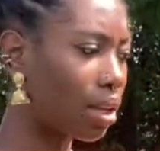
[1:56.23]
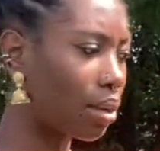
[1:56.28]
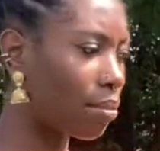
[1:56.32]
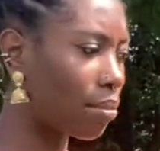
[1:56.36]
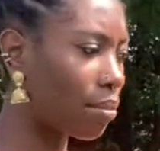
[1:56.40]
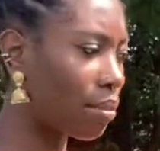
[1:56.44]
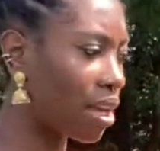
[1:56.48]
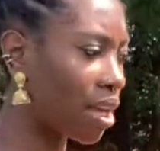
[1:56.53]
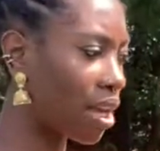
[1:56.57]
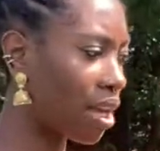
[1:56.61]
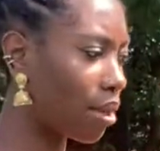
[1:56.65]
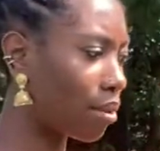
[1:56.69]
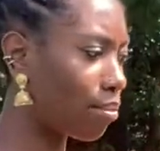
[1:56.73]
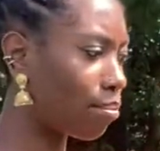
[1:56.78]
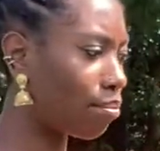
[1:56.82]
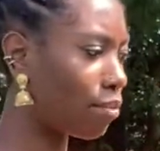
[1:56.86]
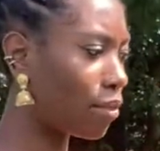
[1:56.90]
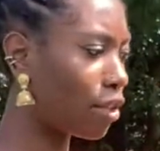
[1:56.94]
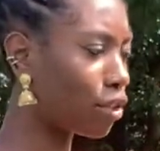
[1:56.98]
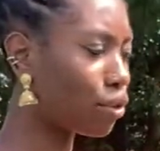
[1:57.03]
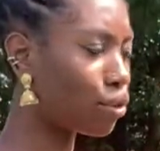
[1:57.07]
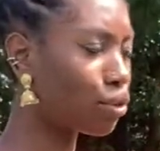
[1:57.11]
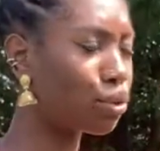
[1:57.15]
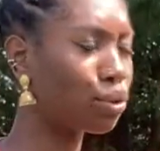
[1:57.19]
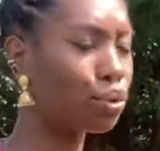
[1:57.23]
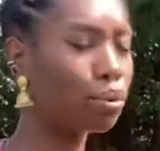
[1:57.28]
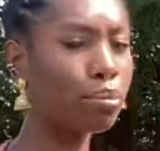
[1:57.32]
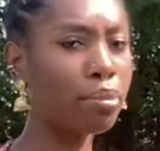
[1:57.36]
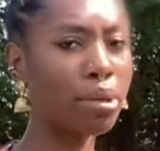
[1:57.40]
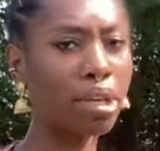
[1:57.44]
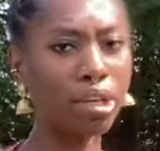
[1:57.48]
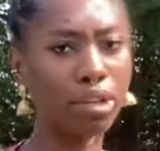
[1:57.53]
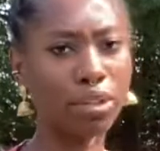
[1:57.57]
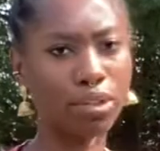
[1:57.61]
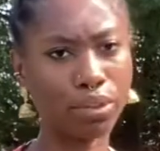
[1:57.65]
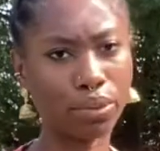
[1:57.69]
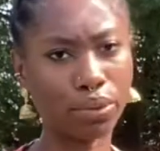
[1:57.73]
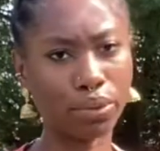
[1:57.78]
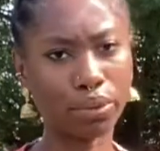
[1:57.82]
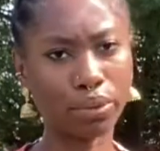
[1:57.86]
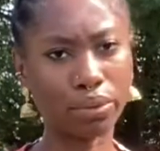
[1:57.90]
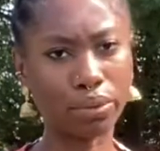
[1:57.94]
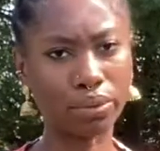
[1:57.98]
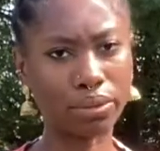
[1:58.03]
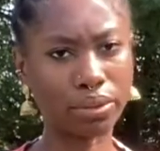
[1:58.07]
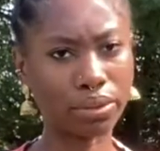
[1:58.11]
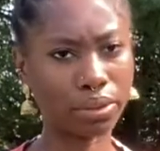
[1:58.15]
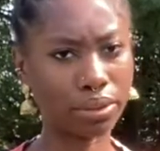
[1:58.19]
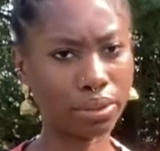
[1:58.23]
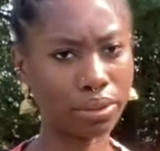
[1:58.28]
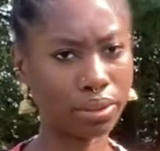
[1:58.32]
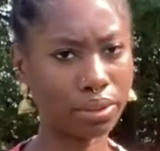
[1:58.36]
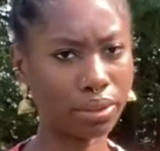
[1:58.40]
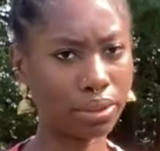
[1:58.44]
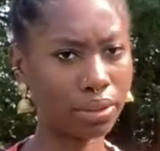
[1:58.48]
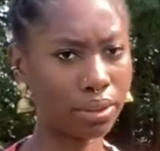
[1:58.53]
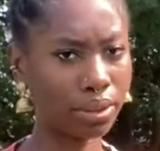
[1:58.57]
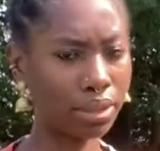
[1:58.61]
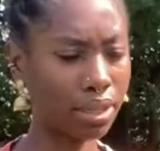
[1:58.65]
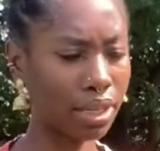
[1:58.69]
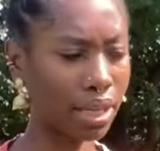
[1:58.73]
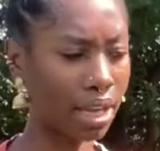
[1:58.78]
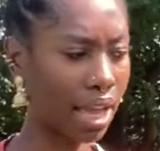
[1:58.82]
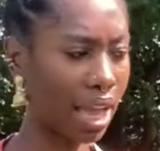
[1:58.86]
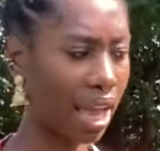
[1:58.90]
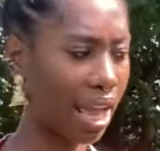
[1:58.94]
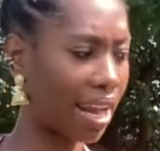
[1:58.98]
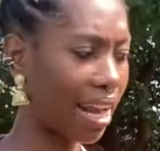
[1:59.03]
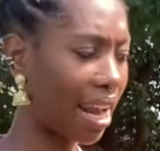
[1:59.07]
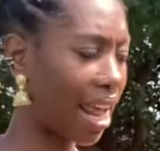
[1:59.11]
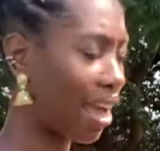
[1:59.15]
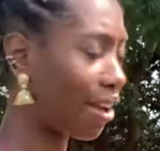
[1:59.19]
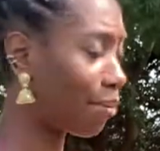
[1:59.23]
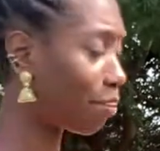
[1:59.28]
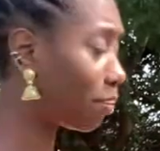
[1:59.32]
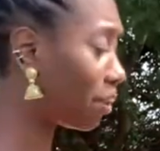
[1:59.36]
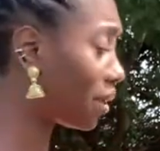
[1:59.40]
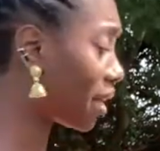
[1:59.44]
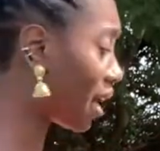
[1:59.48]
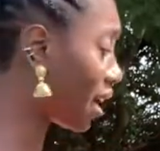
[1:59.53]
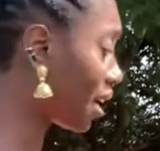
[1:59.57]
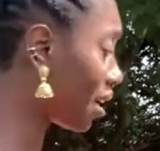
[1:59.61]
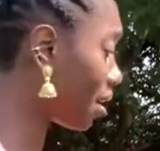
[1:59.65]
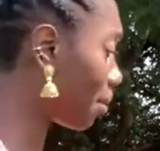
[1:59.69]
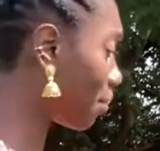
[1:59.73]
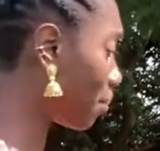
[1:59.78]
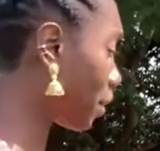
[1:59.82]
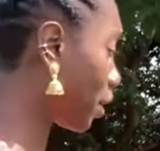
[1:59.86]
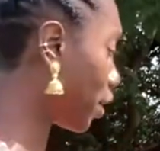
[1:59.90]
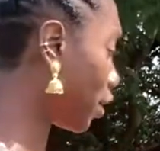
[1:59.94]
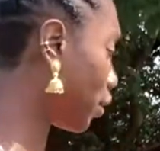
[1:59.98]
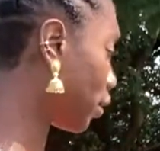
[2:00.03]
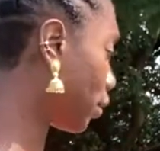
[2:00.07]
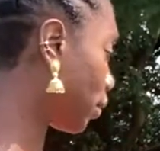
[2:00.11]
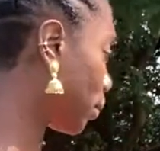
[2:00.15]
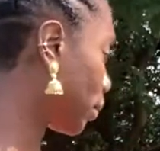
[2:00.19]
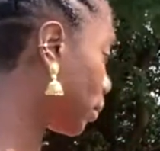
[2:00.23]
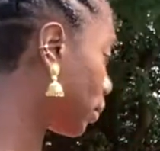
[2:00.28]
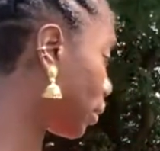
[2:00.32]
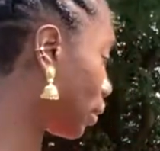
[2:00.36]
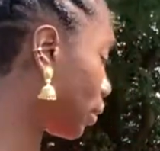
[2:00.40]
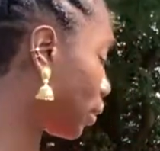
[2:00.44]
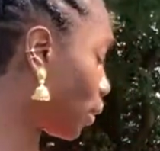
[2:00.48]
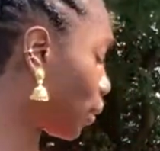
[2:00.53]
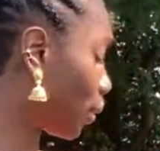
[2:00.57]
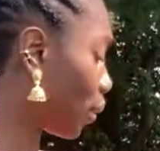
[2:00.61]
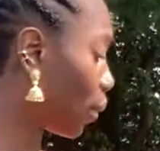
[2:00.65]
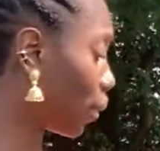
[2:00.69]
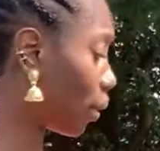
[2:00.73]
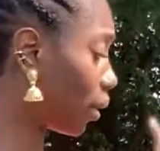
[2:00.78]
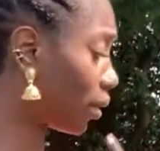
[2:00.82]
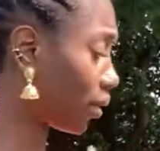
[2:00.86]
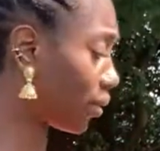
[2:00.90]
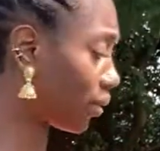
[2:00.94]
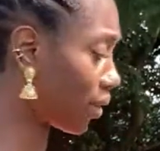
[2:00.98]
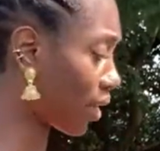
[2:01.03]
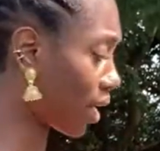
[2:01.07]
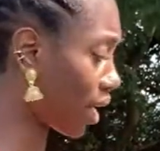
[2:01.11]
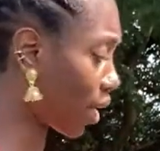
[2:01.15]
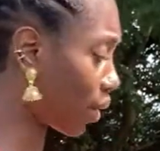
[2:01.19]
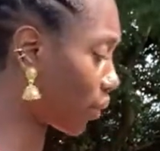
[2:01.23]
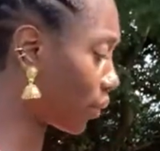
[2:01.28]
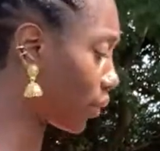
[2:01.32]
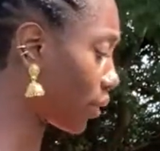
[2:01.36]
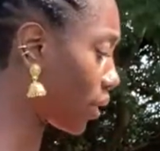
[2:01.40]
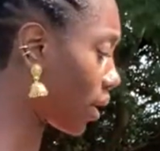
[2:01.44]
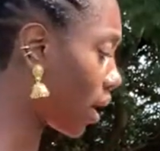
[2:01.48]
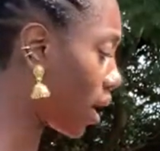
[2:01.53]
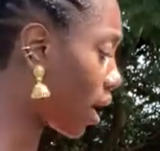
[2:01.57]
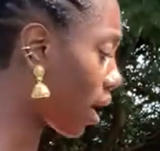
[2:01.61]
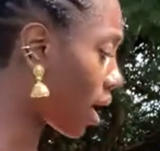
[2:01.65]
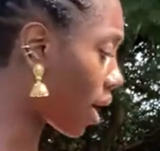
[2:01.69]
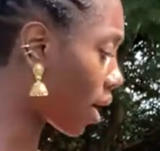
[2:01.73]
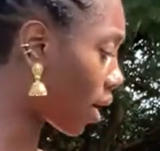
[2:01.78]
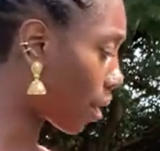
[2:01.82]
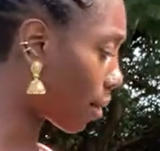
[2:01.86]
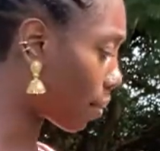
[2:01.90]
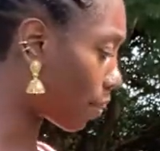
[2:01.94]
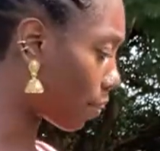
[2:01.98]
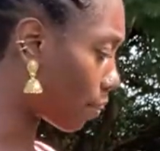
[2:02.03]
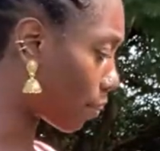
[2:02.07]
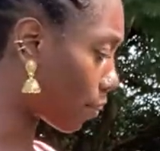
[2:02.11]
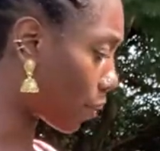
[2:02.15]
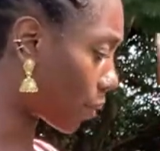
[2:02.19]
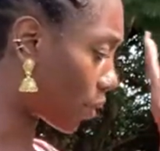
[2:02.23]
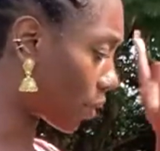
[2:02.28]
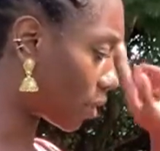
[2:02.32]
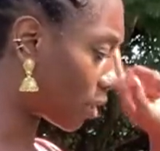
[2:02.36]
and the 2 marigolds. And I planted marigolds all around, but